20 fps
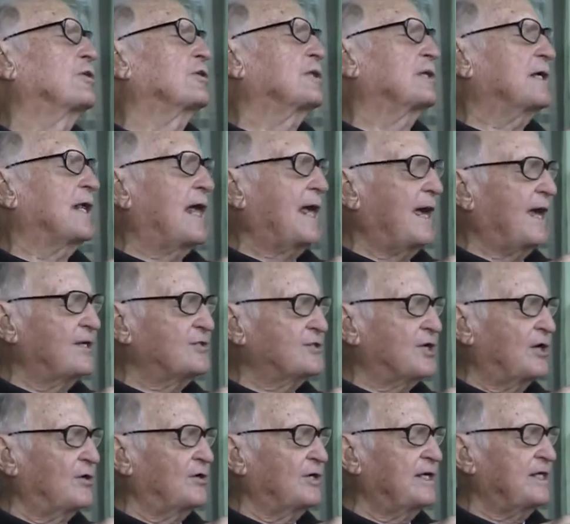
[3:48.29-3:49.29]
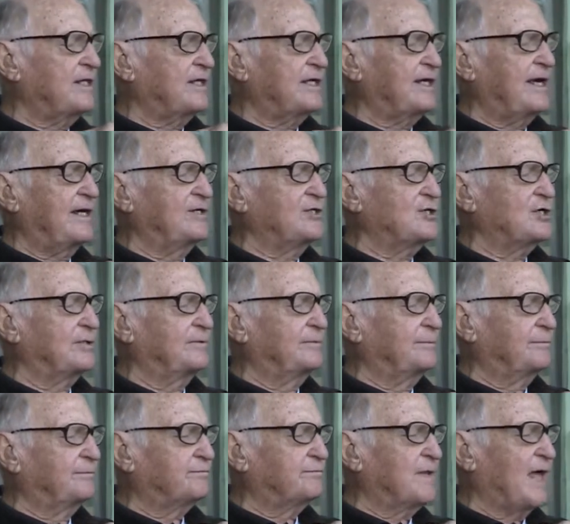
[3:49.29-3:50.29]
that hangs underneath the engine
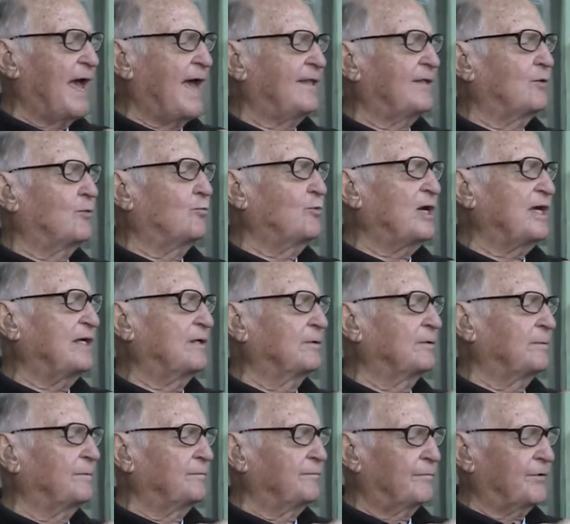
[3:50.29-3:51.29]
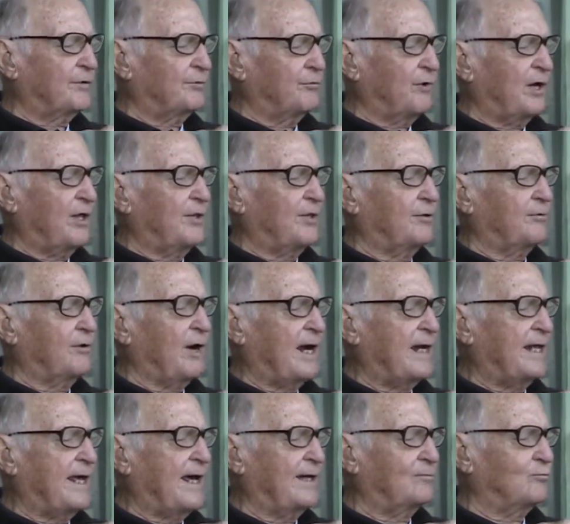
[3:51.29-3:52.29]
and the wheel, the
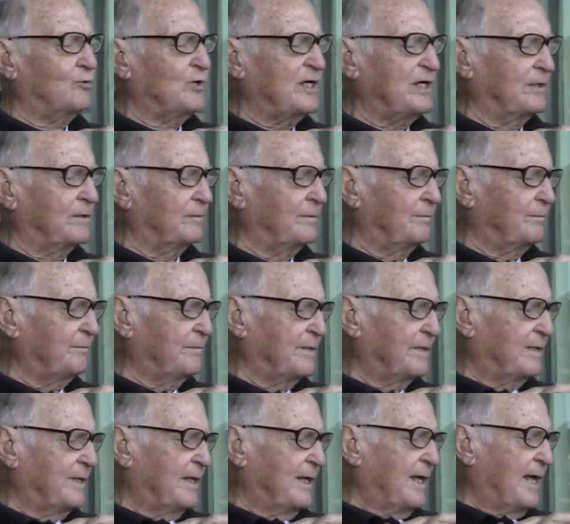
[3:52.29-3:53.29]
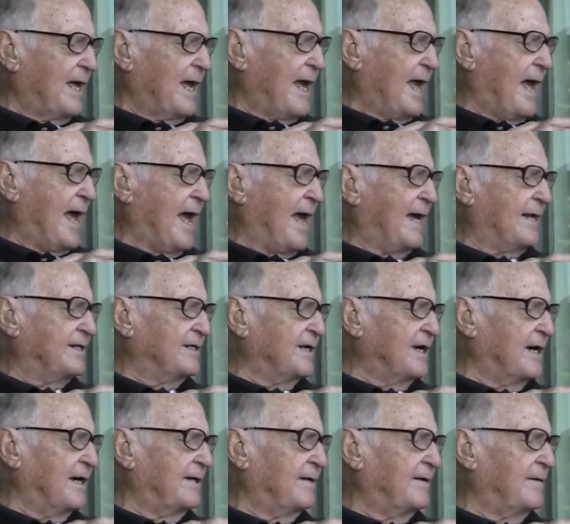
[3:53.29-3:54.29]
right-hand wheel. And
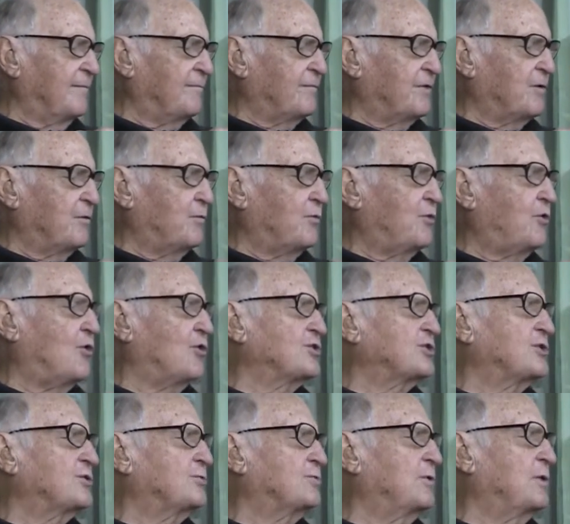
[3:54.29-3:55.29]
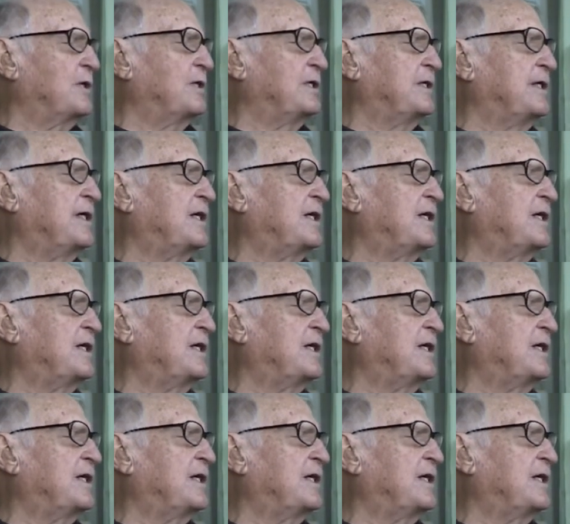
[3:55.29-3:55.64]
of course, when you